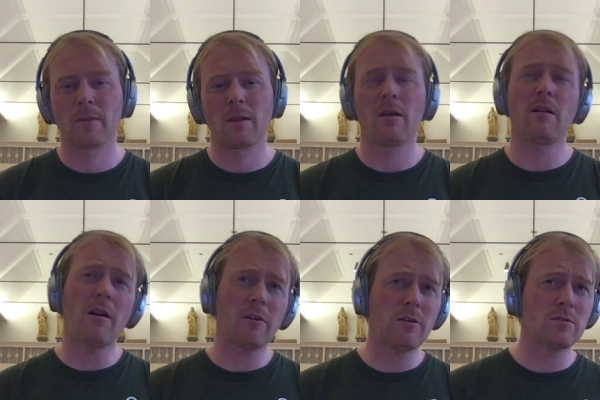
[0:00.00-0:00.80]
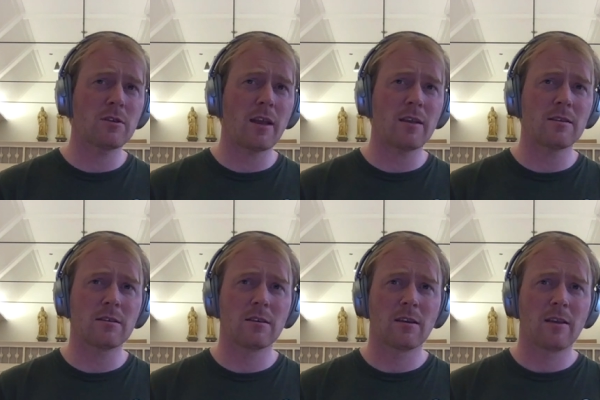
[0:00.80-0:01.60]
Another use case
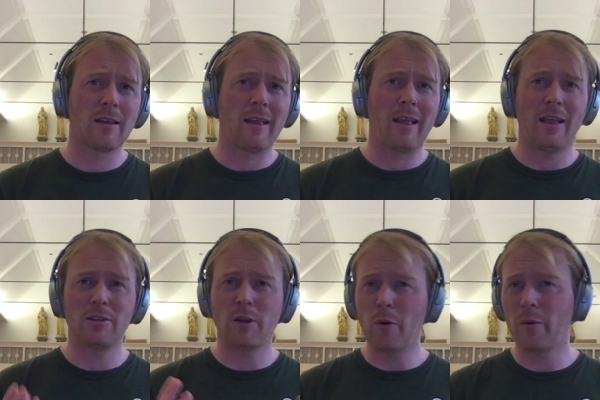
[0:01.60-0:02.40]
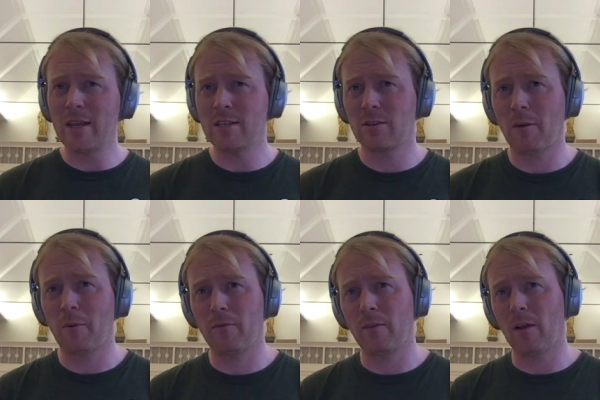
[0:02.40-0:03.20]
is a co-creation that
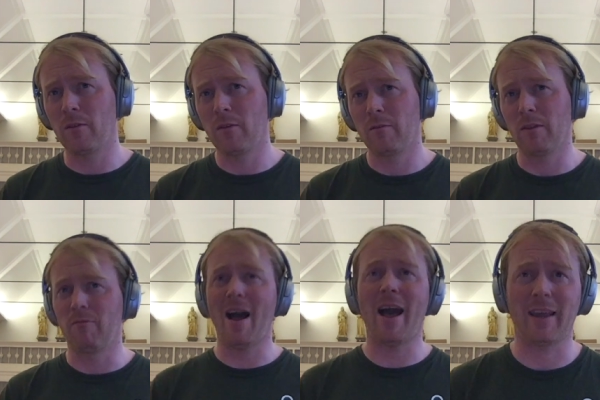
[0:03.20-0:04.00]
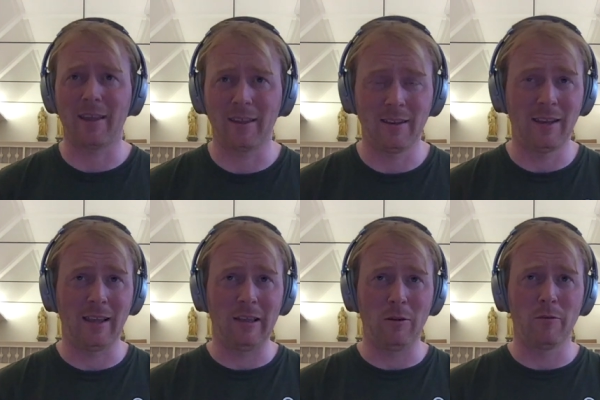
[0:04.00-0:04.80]
we've done with Wageningen
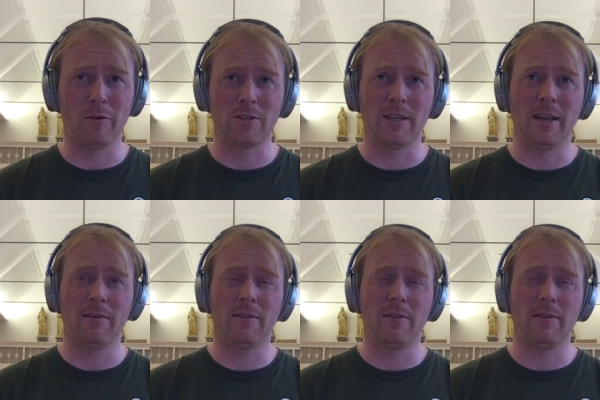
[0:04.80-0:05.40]
University here in the